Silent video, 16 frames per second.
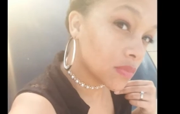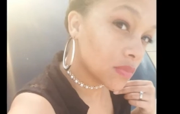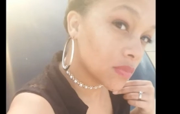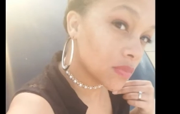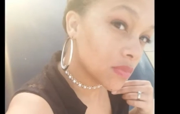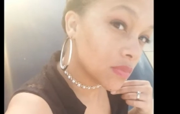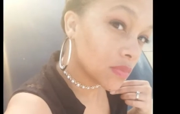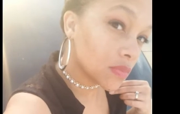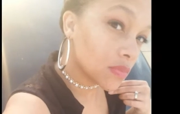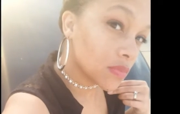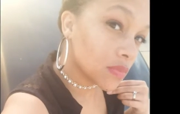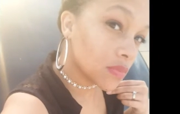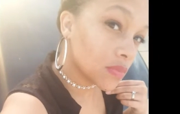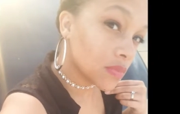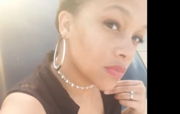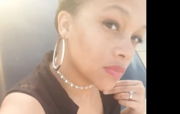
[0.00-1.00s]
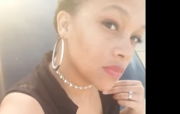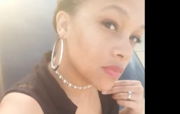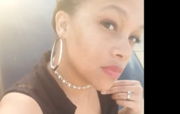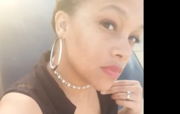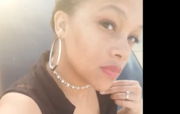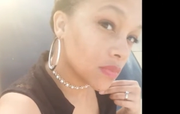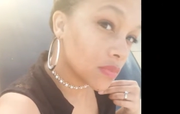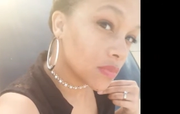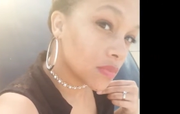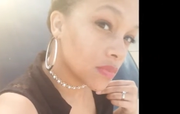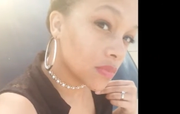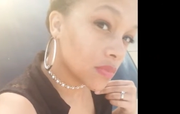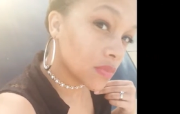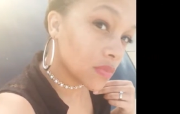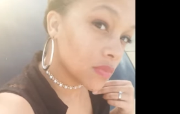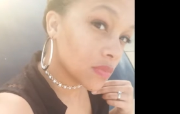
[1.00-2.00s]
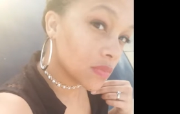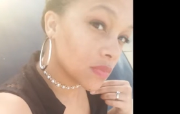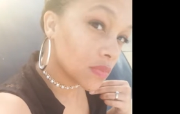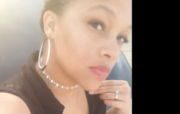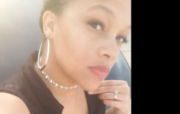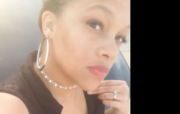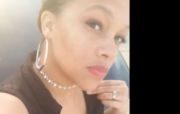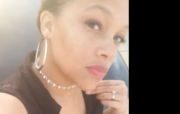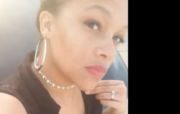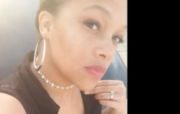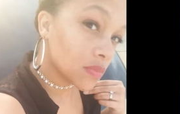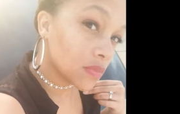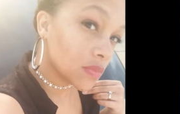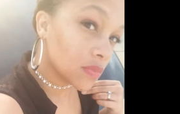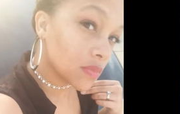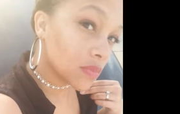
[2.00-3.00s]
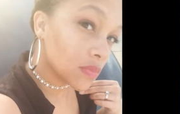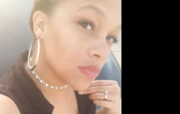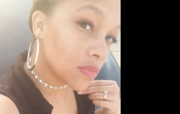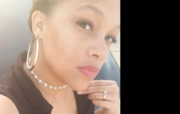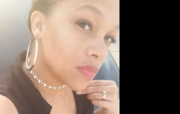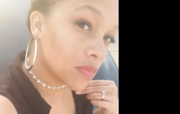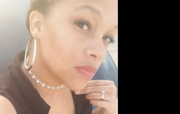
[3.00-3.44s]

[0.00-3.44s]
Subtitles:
[no speech]